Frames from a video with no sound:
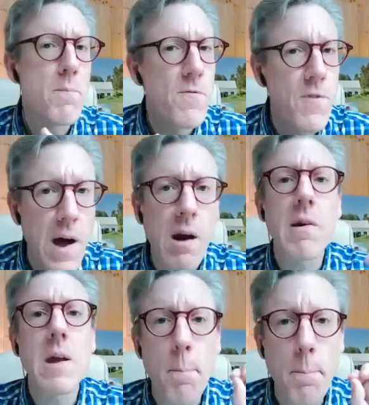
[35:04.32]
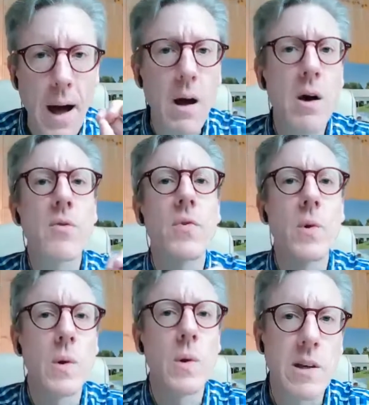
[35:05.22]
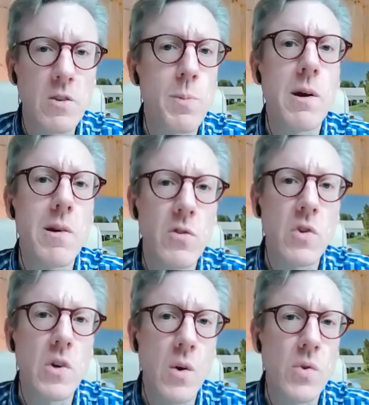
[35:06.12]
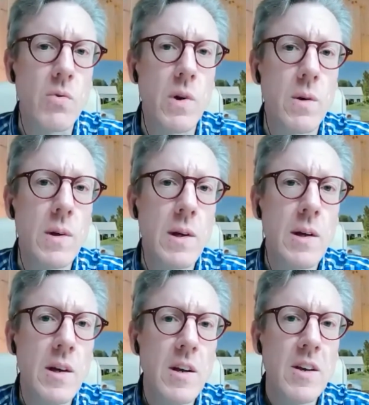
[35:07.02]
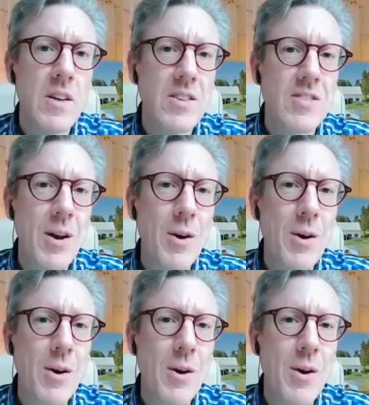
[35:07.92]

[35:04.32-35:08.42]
very powerful experience to go through. So